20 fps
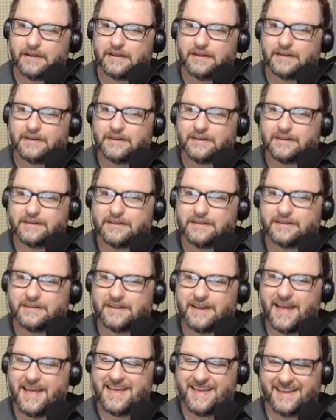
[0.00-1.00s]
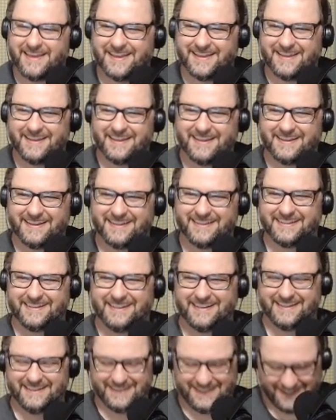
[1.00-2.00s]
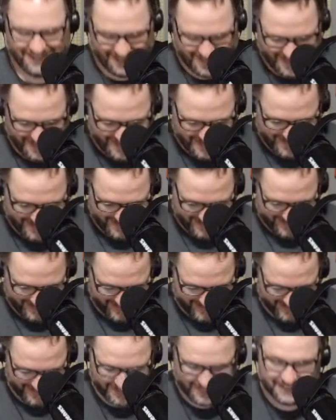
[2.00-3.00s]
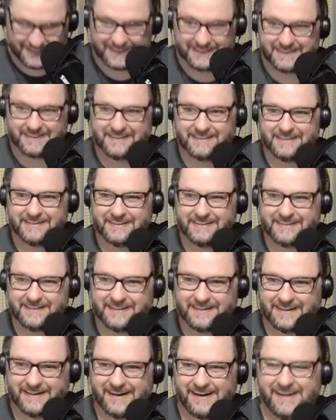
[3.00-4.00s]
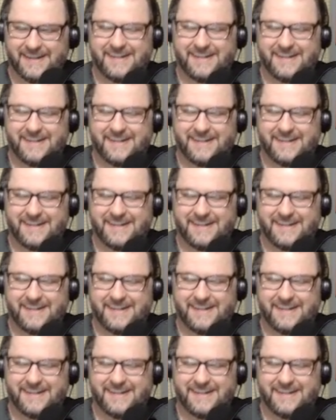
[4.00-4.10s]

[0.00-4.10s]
(silent)